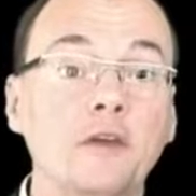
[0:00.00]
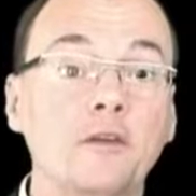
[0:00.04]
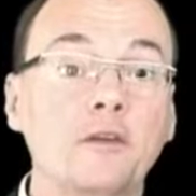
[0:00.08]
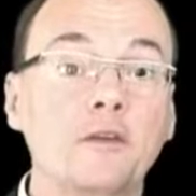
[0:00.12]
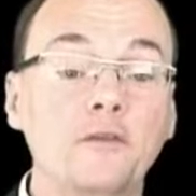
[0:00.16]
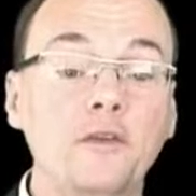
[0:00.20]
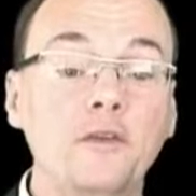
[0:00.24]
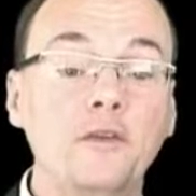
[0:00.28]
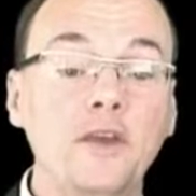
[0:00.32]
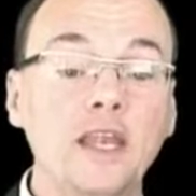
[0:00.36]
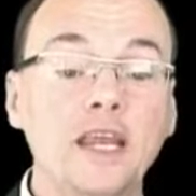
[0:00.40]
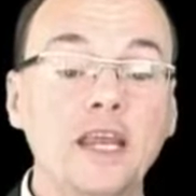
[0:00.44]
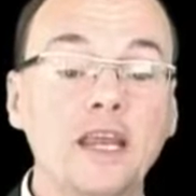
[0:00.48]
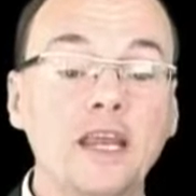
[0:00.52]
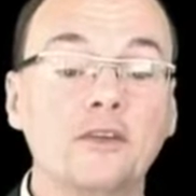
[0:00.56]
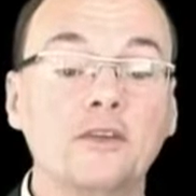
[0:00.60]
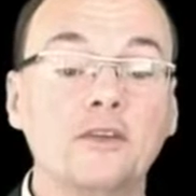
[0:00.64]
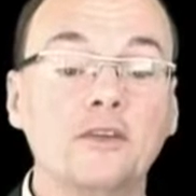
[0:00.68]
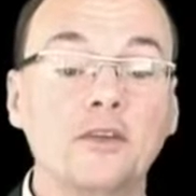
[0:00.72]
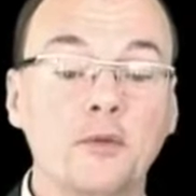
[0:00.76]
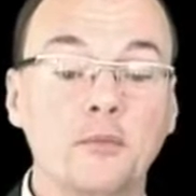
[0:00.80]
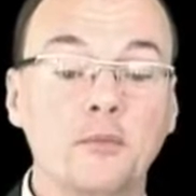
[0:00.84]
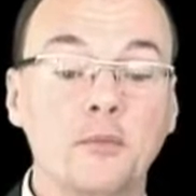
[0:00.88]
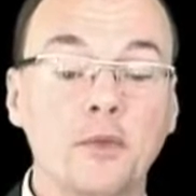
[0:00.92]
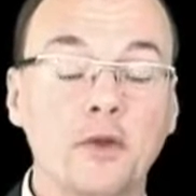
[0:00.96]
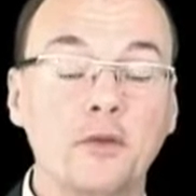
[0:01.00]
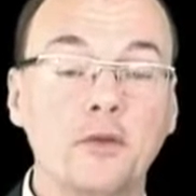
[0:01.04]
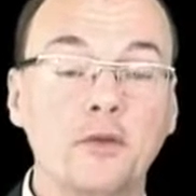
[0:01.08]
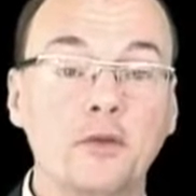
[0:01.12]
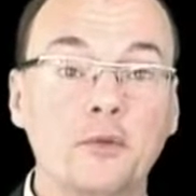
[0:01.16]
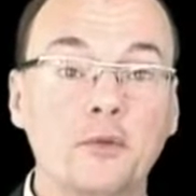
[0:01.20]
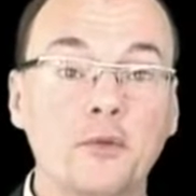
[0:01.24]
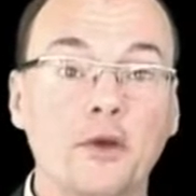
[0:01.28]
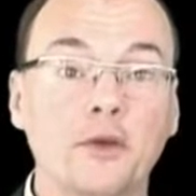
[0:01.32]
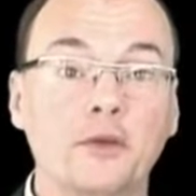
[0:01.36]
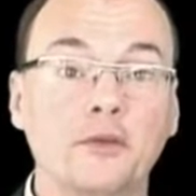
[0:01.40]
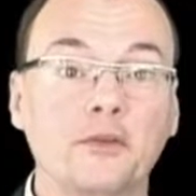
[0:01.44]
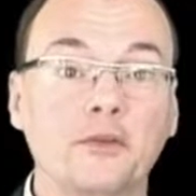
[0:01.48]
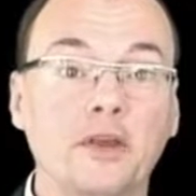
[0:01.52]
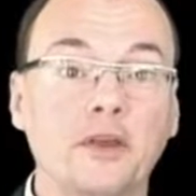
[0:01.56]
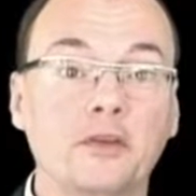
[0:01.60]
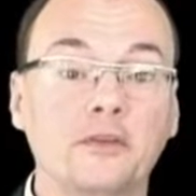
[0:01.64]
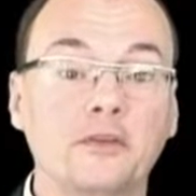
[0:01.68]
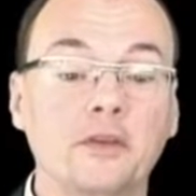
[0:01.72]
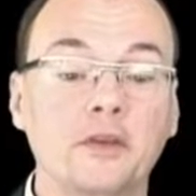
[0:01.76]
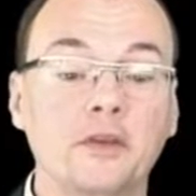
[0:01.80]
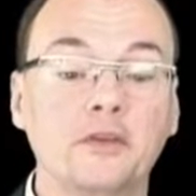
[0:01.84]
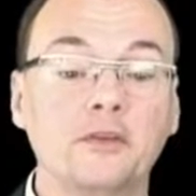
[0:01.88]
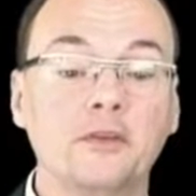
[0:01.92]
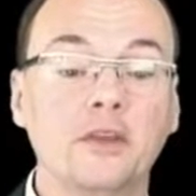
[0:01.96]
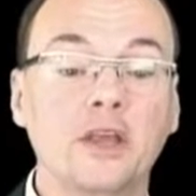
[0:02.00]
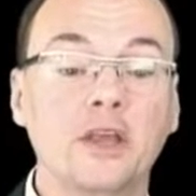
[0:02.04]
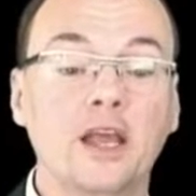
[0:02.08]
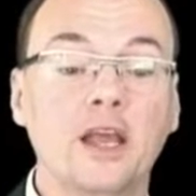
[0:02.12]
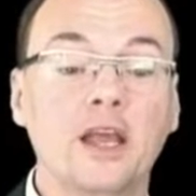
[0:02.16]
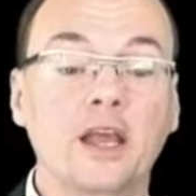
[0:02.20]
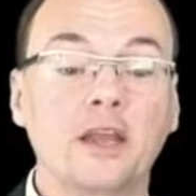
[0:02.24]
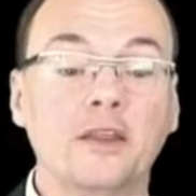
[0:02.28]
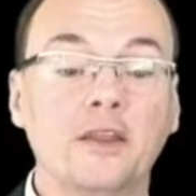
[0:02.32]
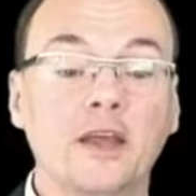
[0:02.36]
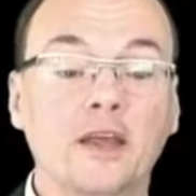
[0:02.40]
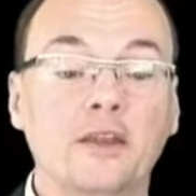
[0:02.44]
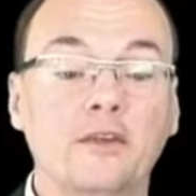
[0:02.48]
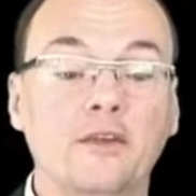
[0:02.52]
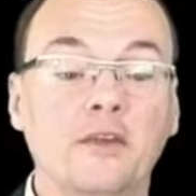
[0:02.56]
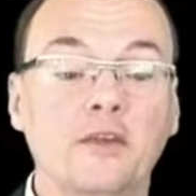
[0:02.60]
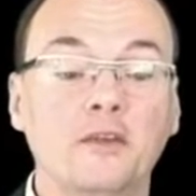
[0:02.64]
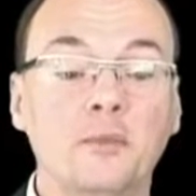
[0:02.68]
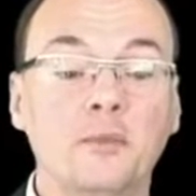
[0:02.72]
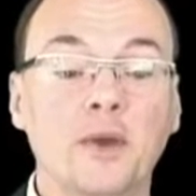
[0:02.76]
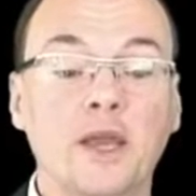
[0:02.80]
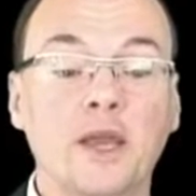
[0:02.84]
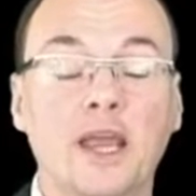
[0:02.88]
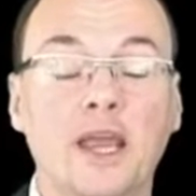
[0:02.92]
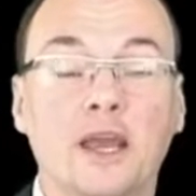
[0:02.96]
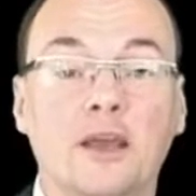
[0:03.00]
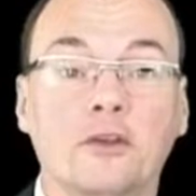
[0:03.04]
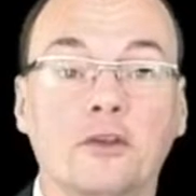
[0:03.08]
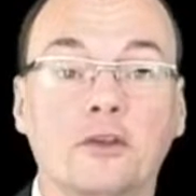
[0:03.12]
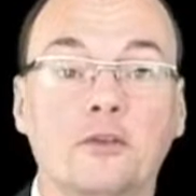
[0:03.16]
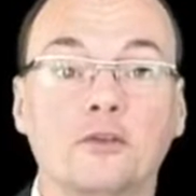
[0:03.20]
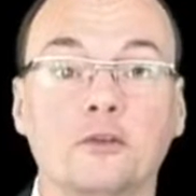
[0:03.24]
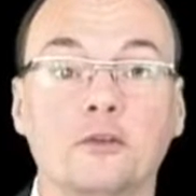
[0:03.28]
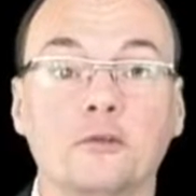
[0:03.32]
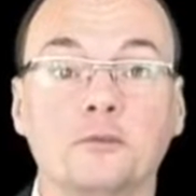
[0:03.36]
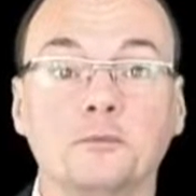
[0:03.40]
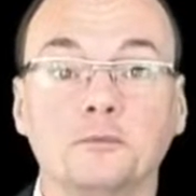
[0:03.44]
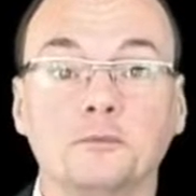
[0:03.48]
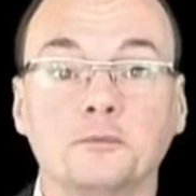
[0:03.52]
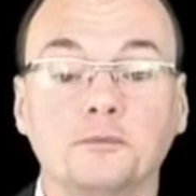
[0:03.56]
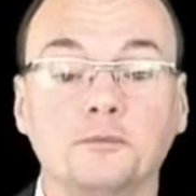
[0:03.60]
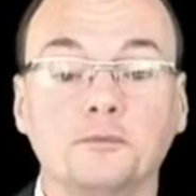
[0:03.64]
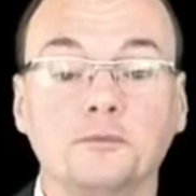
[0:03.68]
feeding into the motor processes that anticipate action.